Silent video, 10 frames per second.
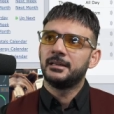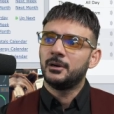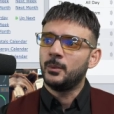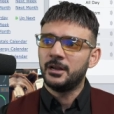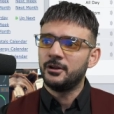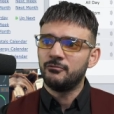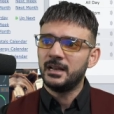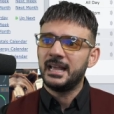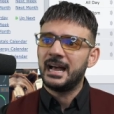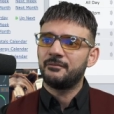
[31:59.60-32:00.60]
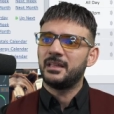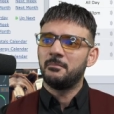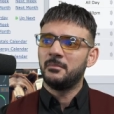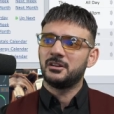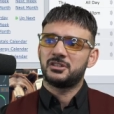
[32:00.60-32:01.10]
we don't really have that
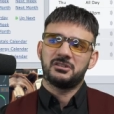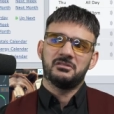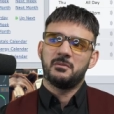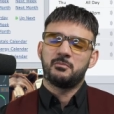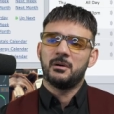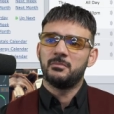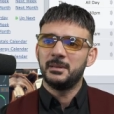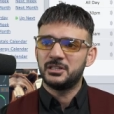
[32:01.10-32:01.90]
much of a problem in